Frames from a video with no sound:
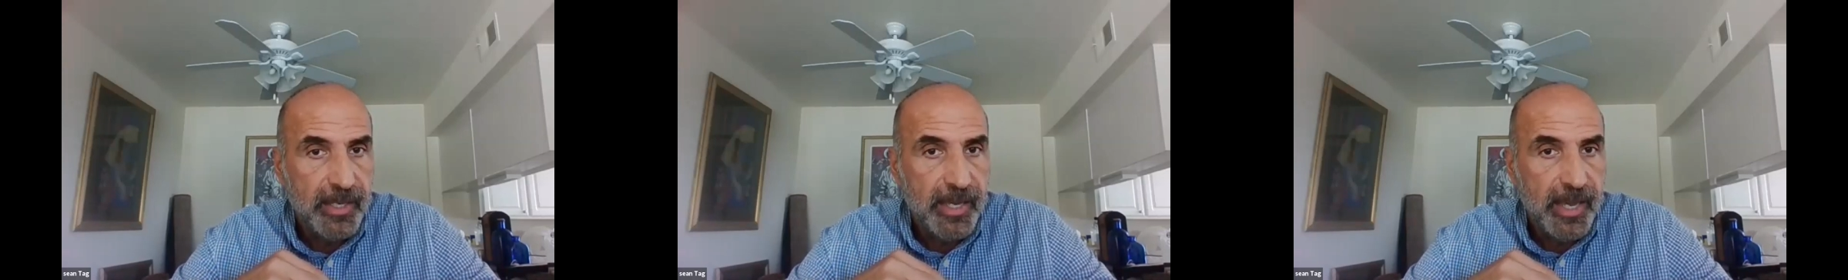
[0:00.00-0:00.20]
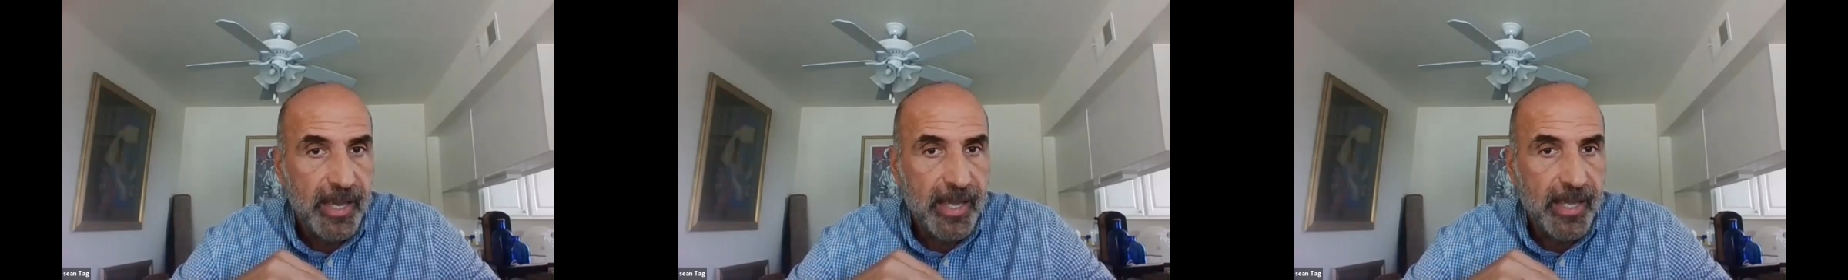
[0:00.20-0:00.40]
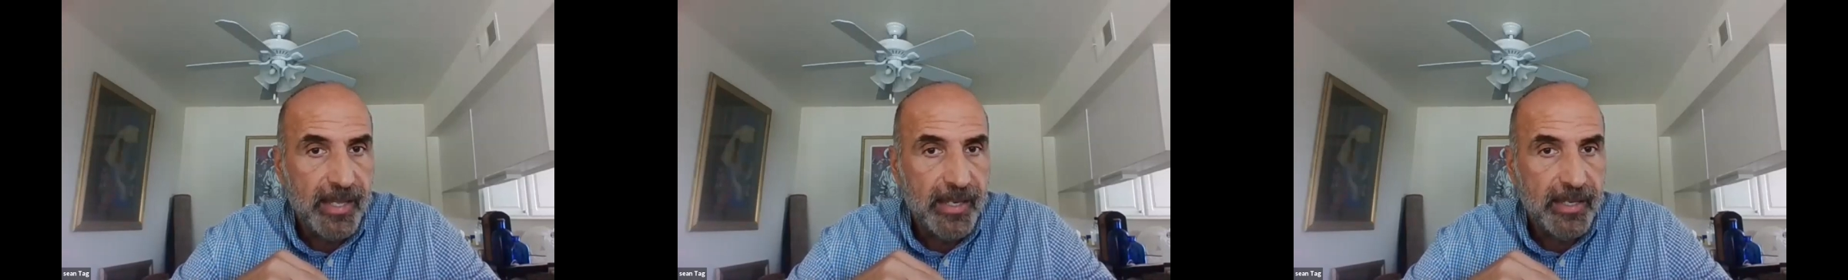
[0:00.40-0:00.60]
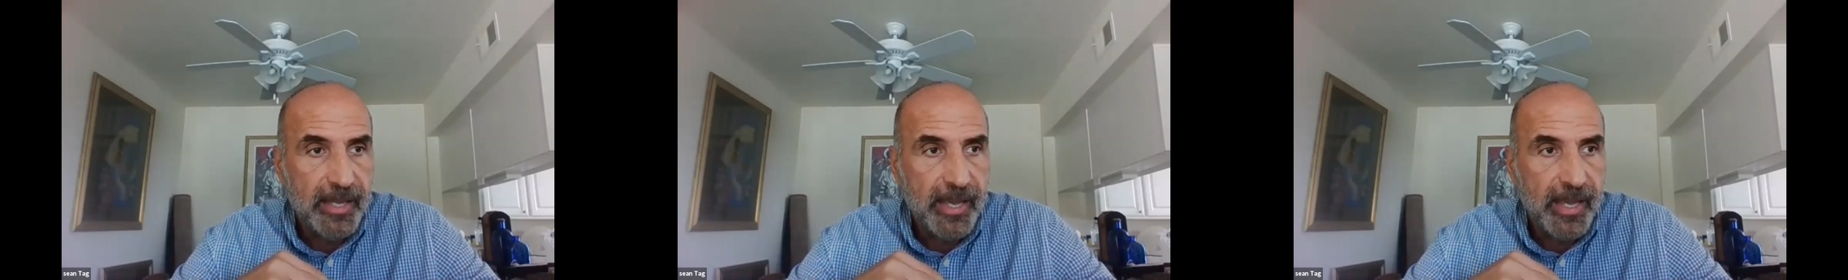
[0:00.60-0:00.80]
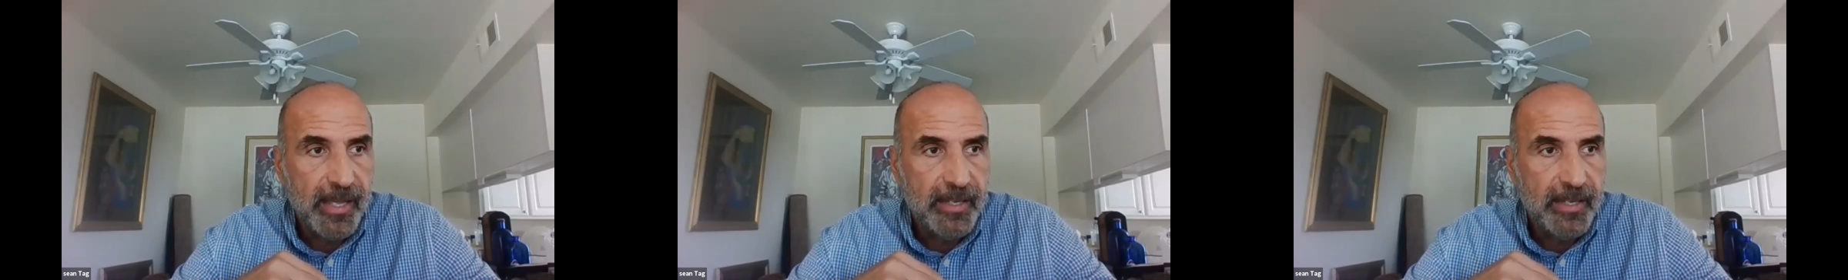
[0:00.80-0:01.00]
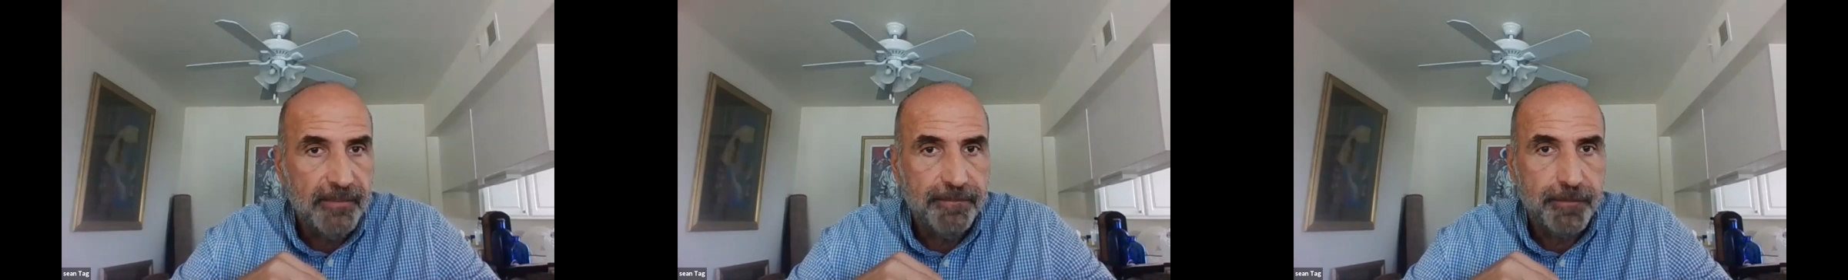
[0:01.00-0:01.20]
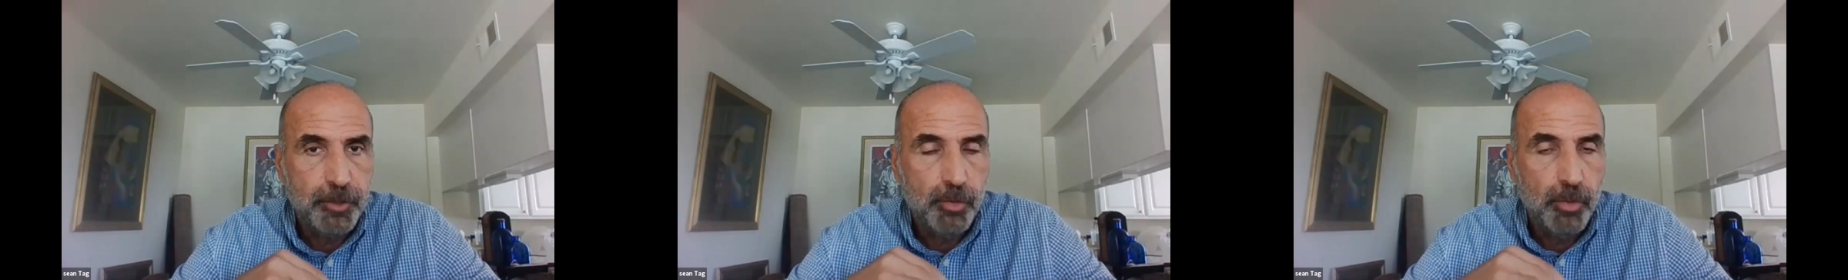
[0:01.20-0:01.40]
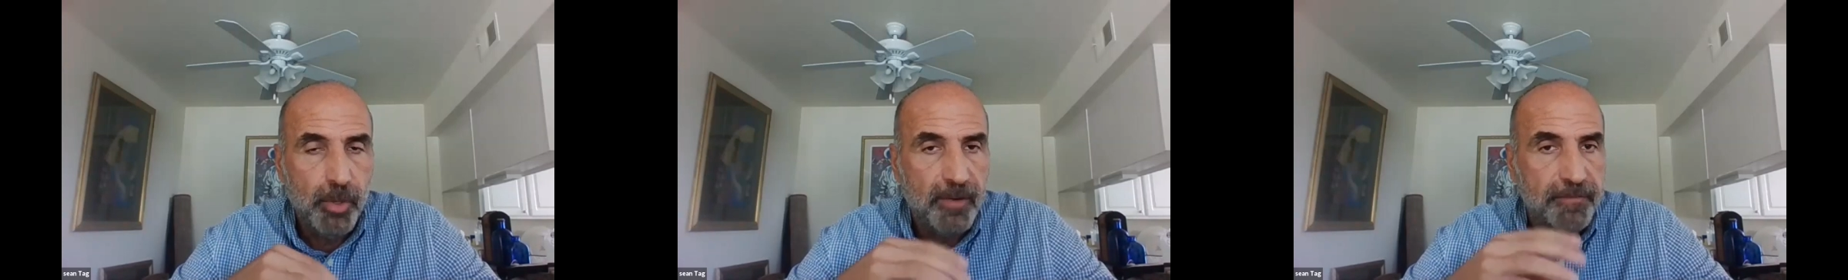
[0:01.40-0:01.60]
And if
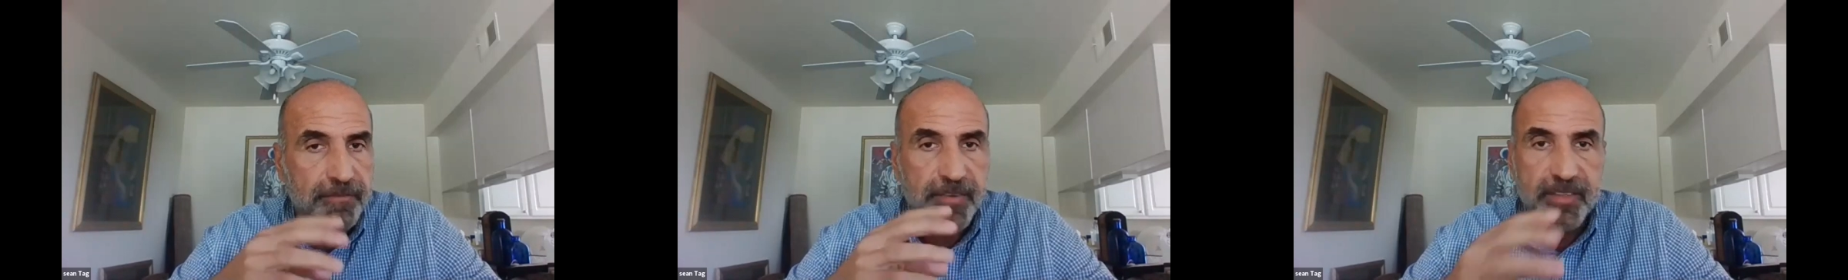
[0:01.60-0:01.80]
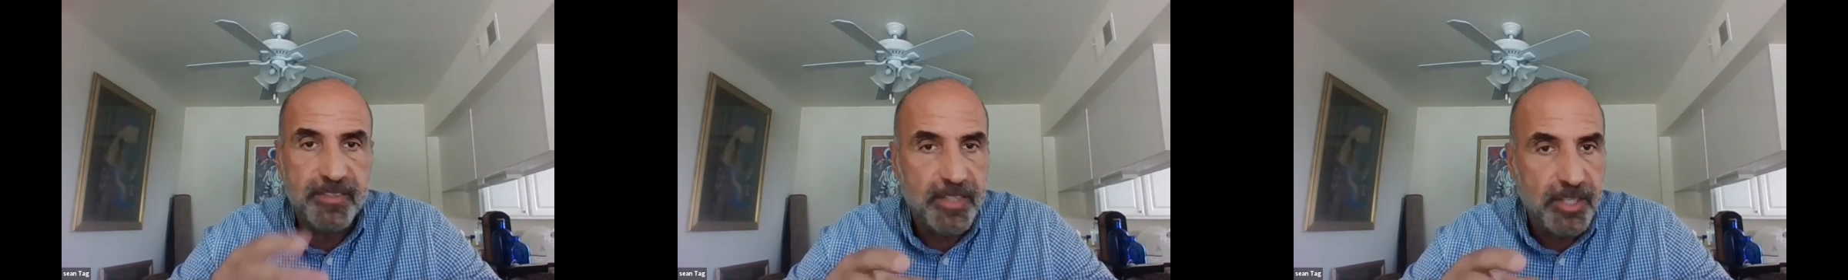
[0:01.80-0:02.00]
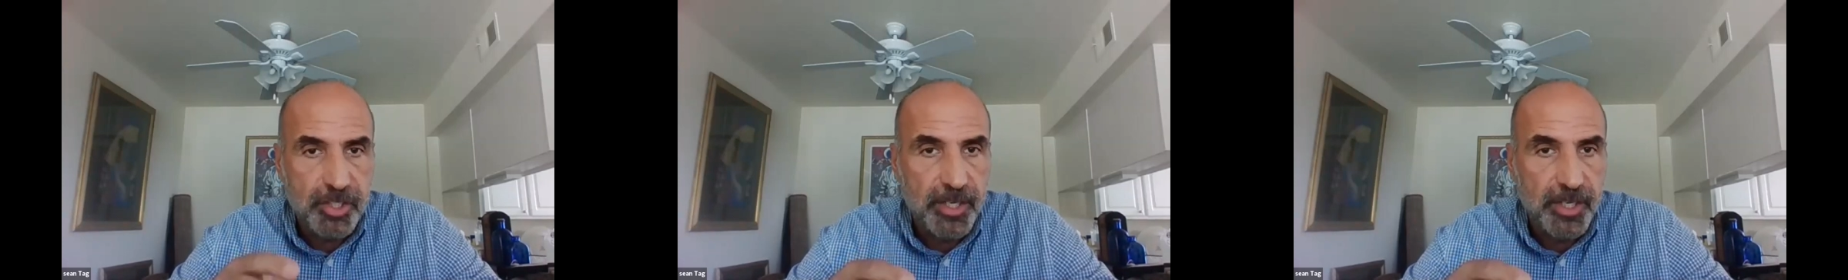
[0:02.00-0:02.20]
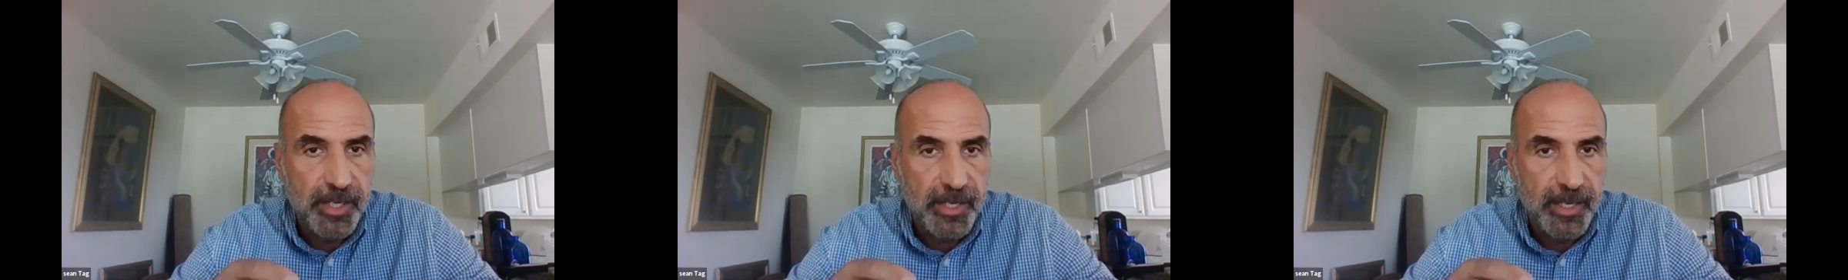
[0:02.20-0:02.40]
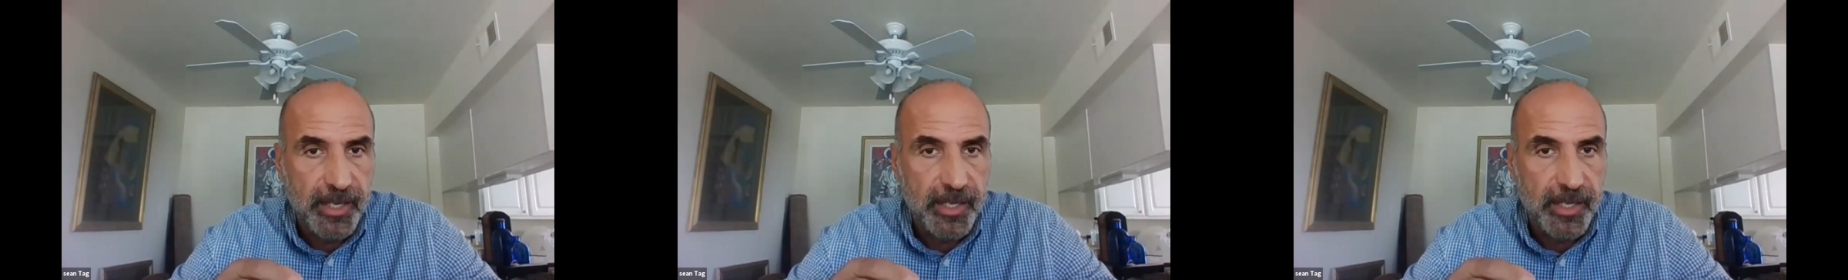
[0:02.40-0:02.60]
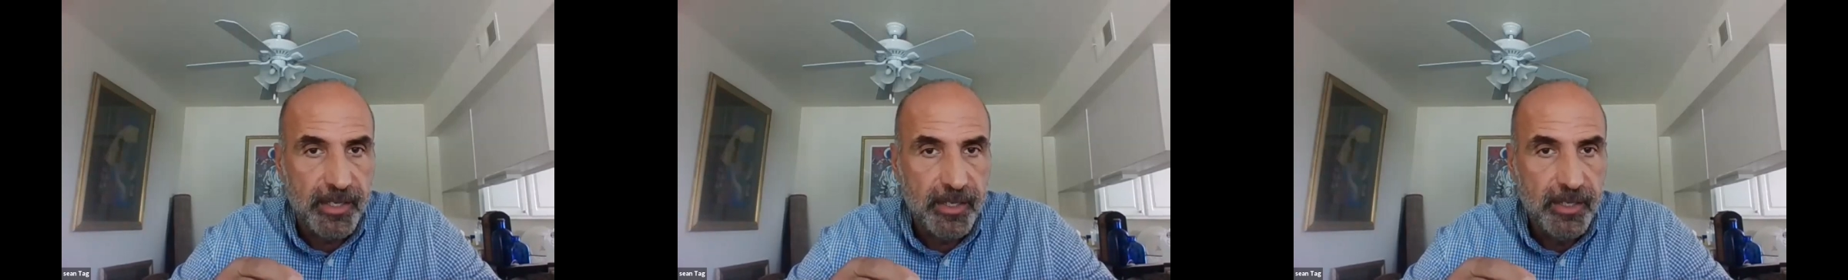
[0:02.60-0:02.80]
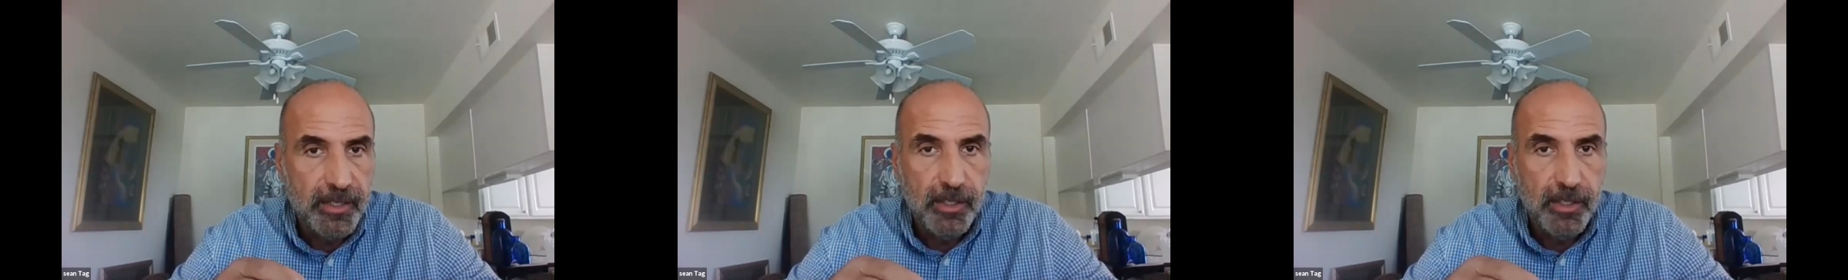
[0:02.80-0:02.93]
you are a physician again,